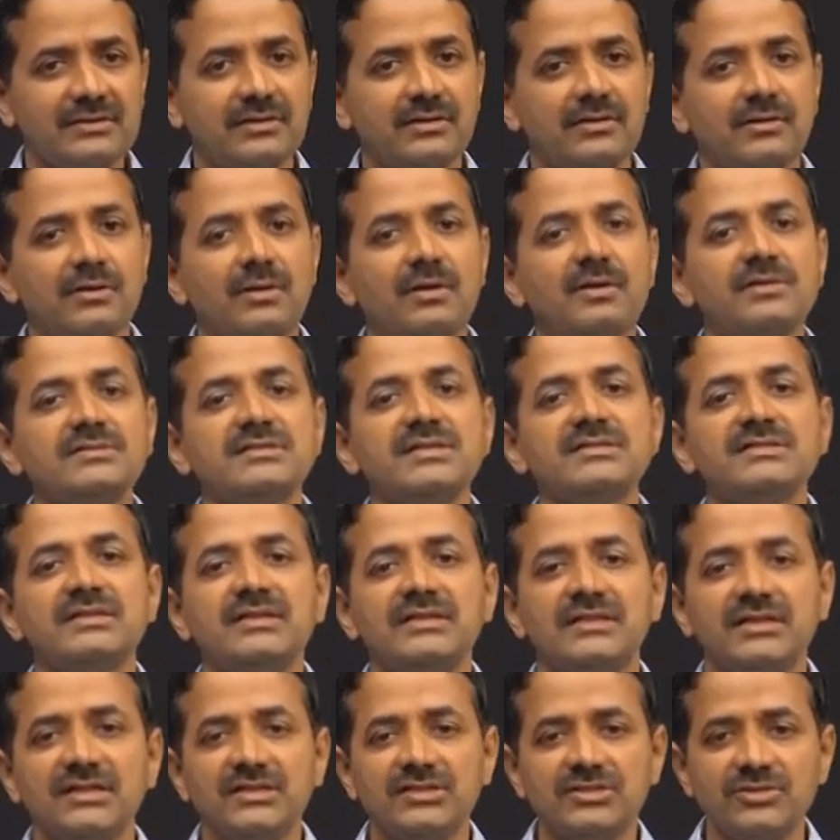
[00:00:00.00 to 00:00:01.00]
crosses a
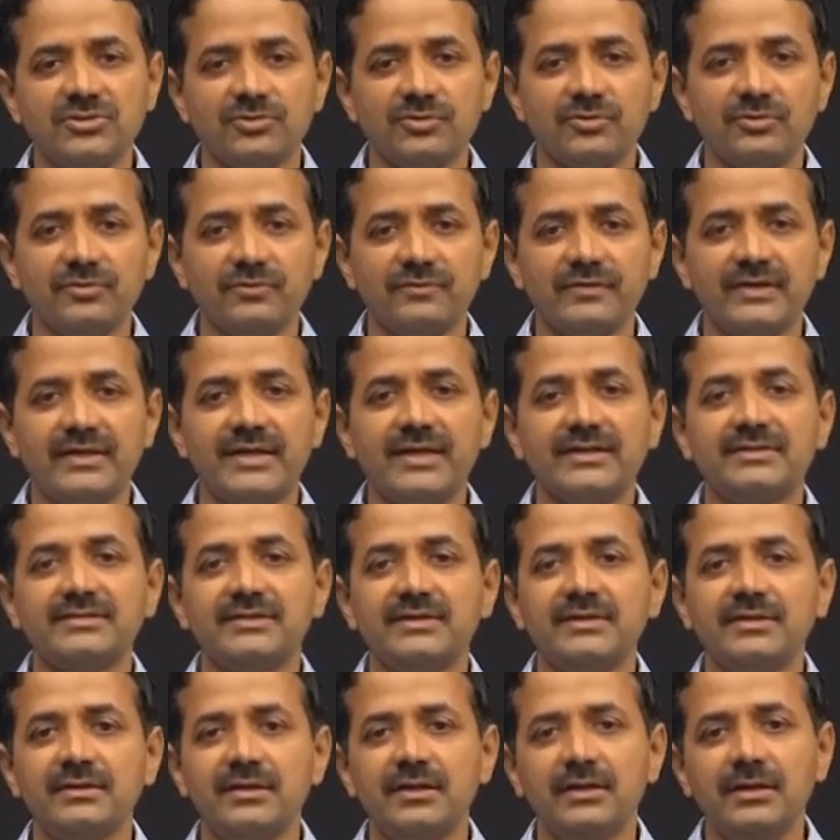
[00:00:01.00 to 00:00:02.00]
threshold, we get
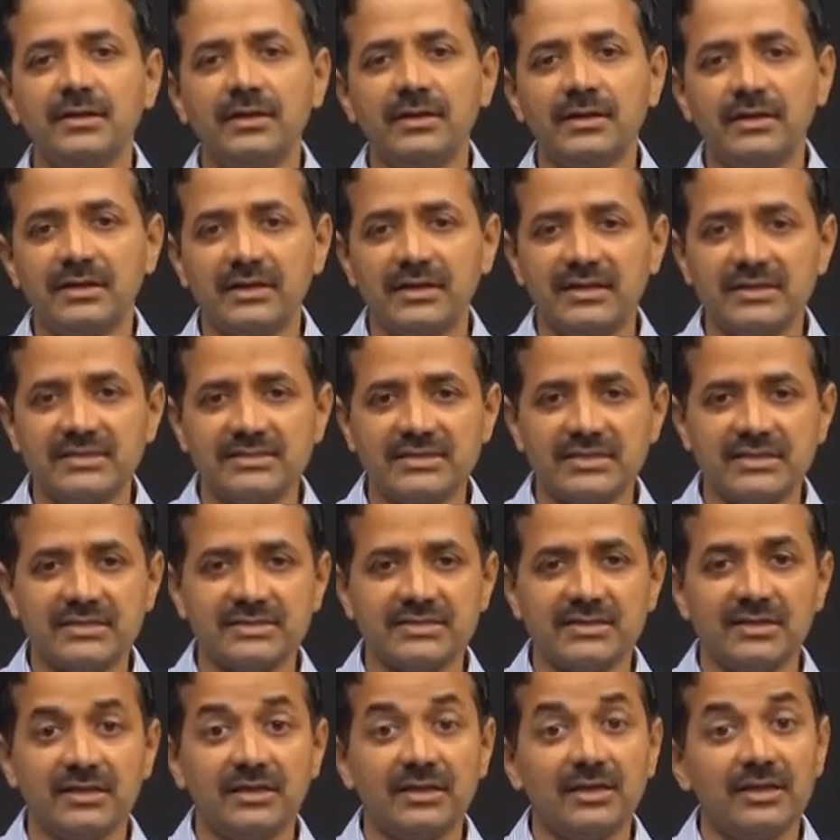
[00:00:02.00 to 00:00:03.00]
the
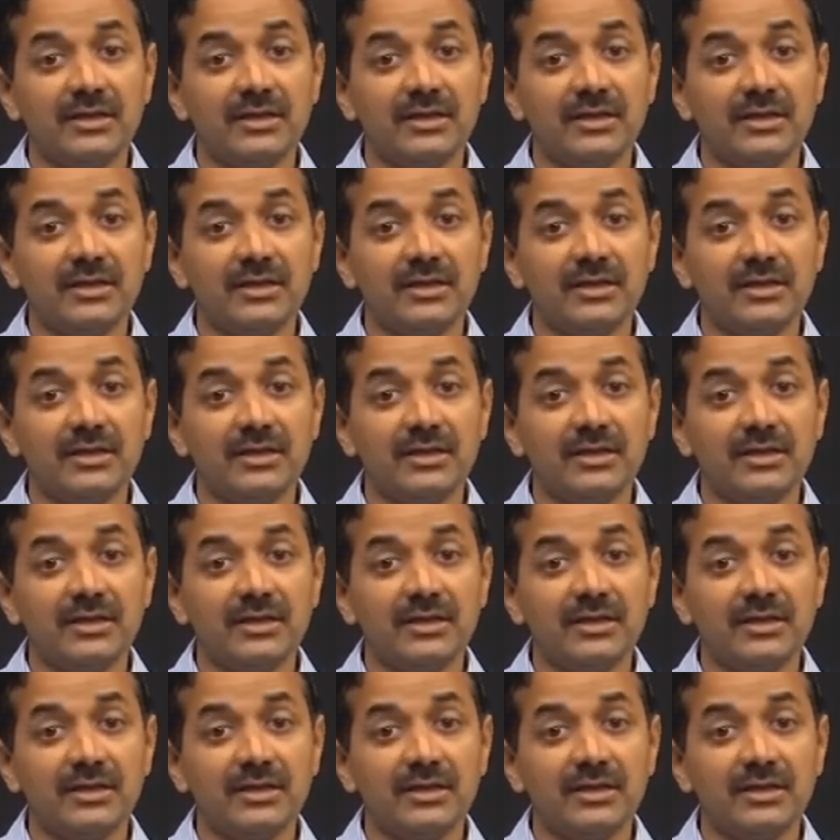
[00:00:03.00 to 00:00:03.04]
disease,